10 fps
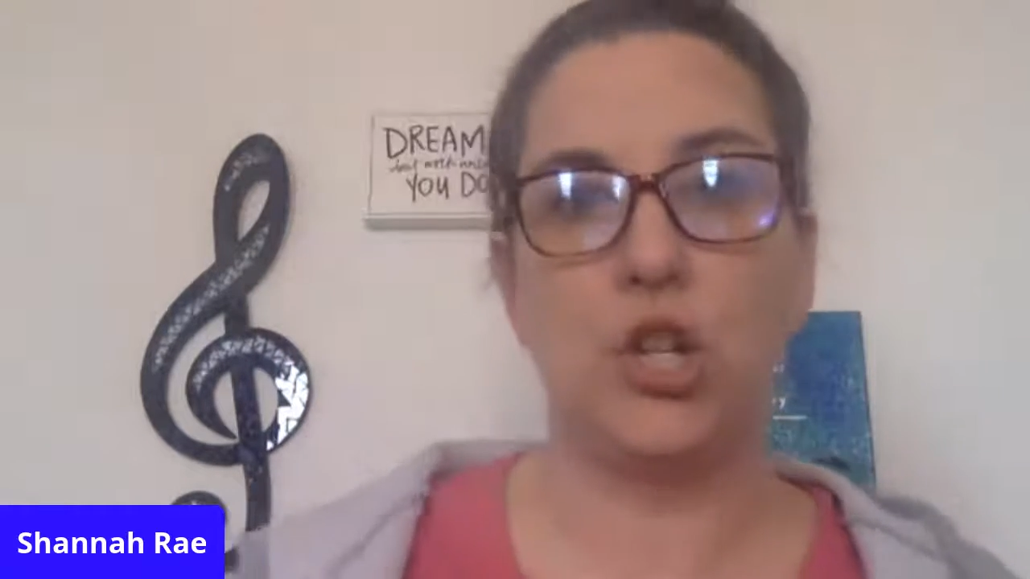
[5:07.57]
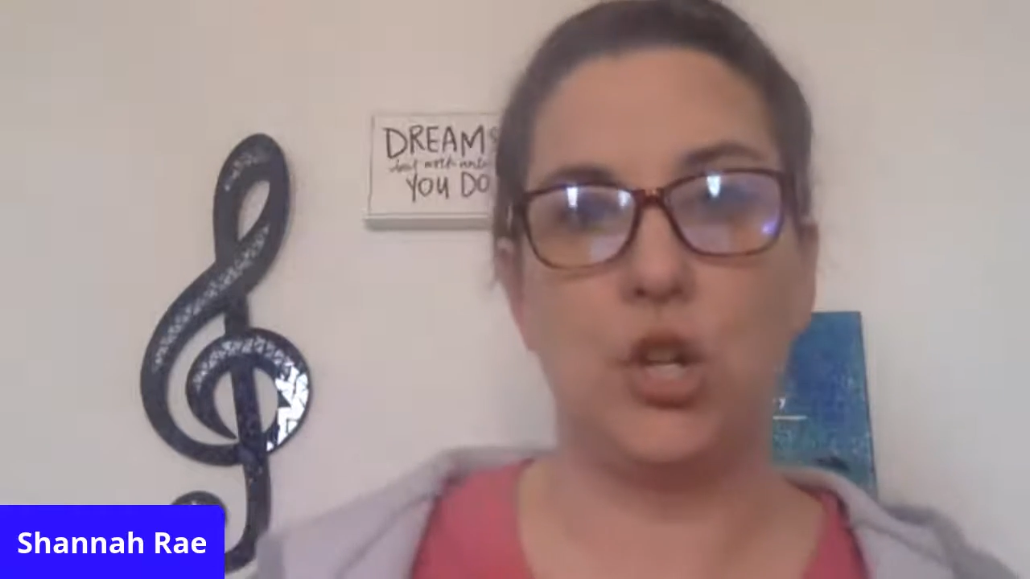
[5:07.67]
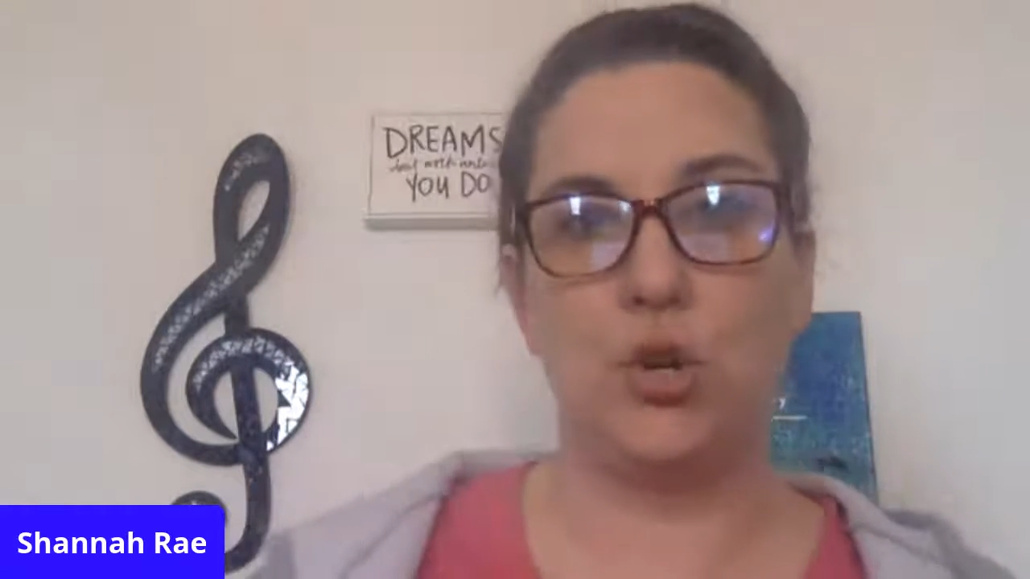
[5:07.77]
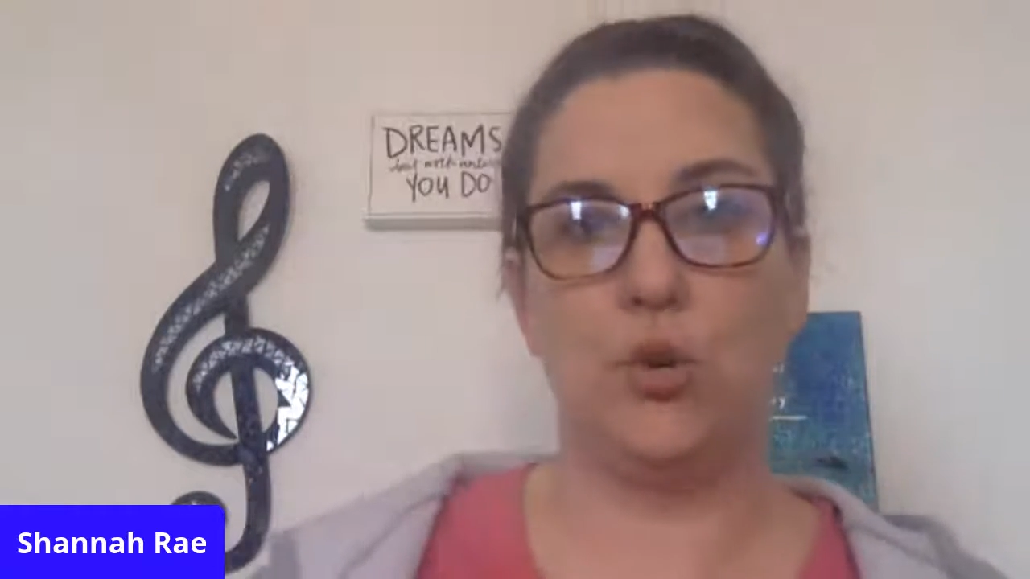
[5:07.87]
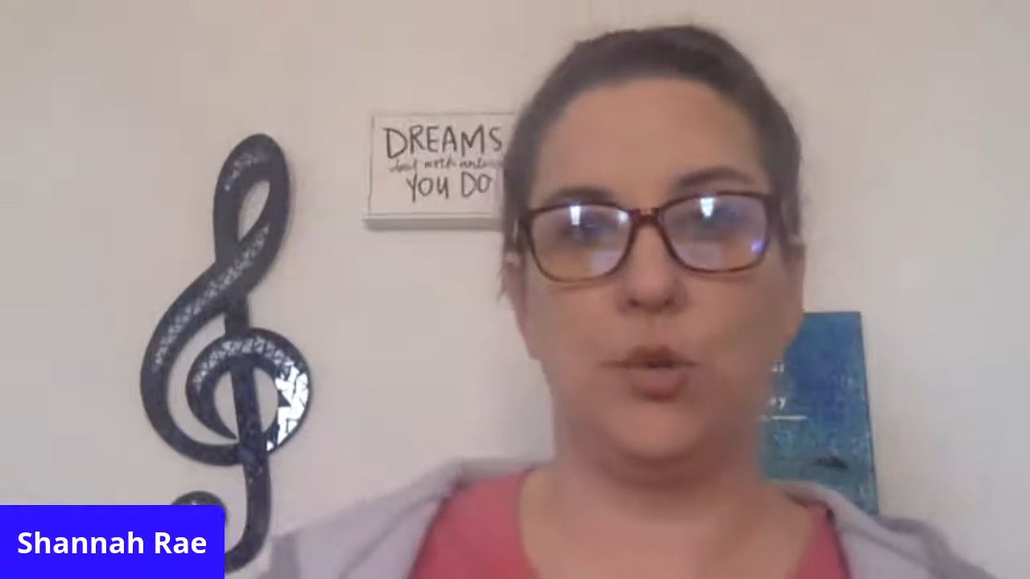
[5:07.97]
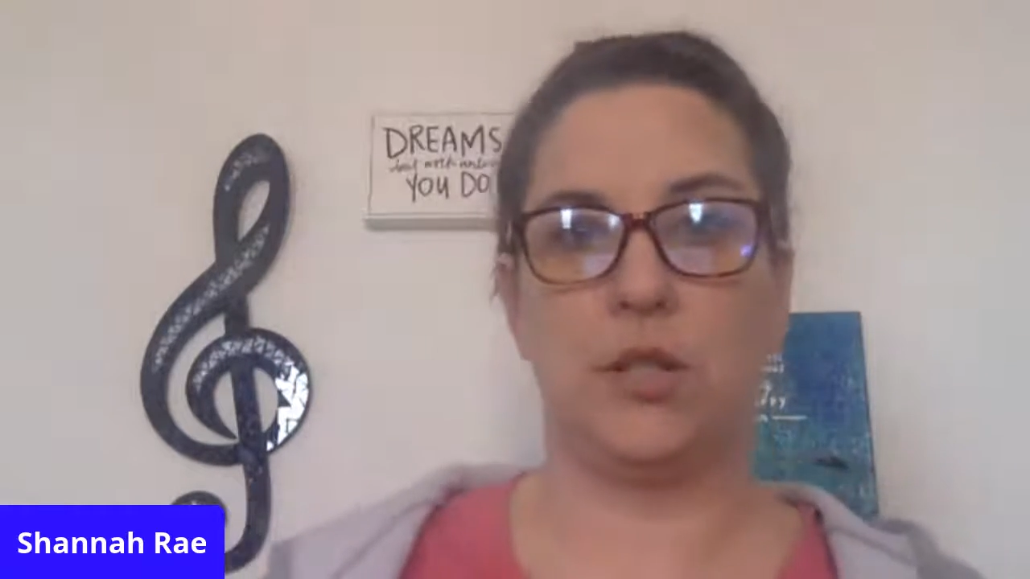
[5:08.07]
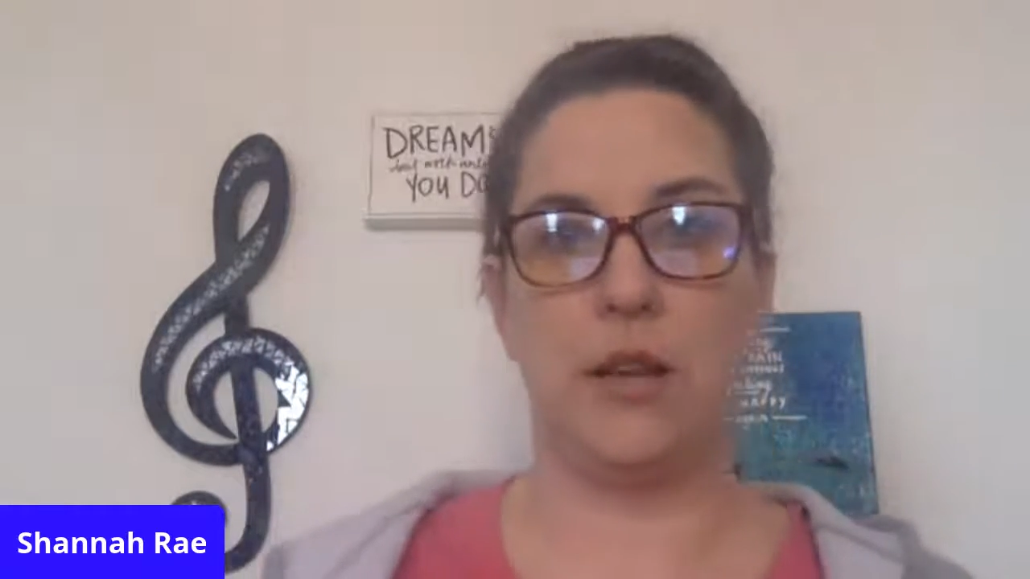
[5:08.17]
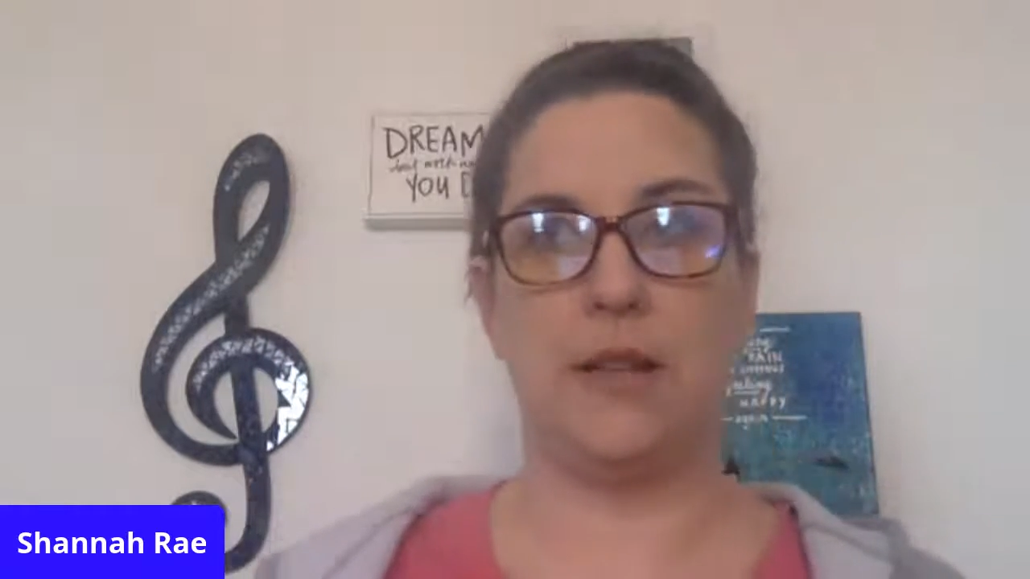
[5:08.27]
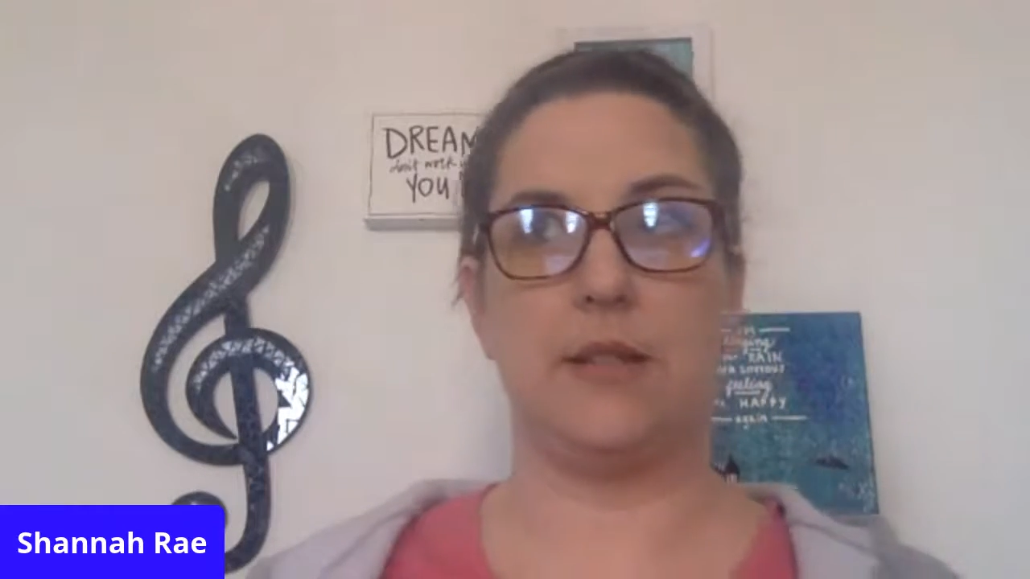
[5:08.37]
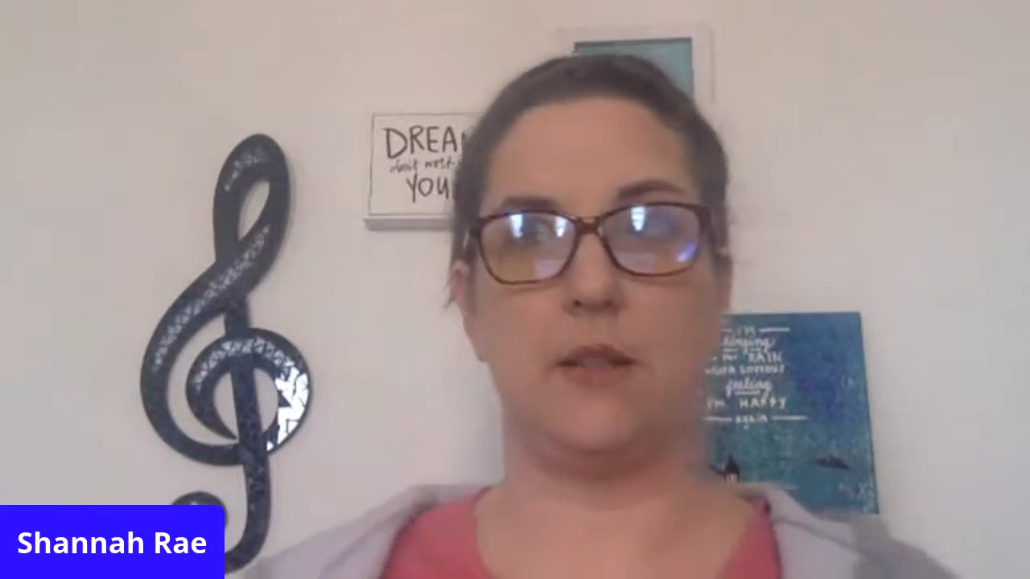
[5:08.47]
to
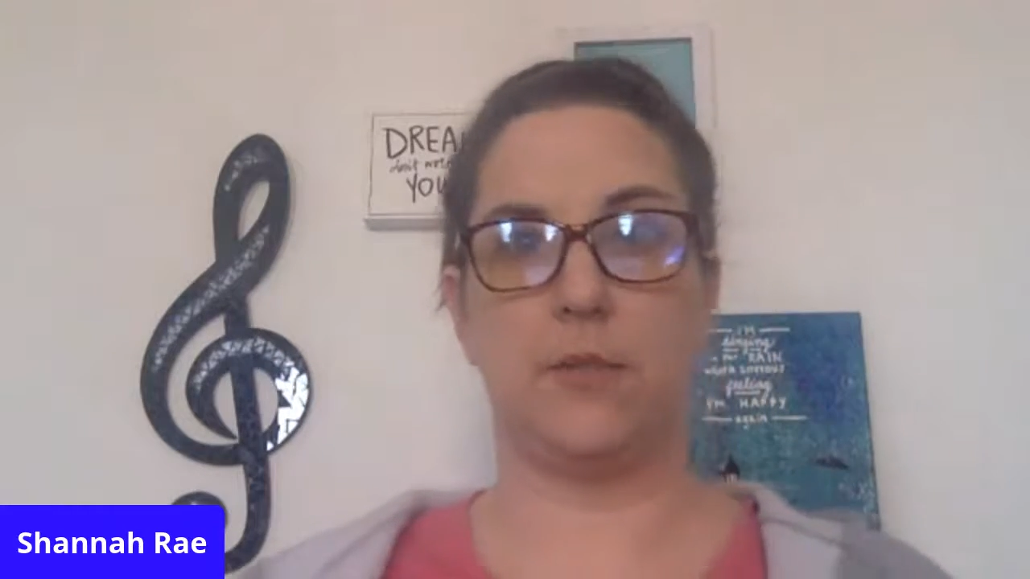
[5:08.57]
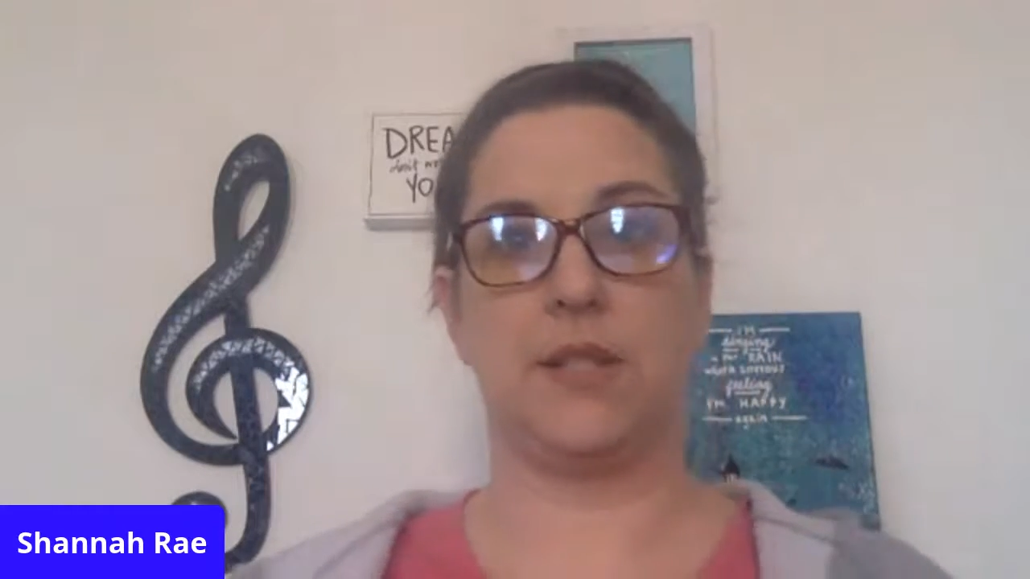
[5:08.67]
some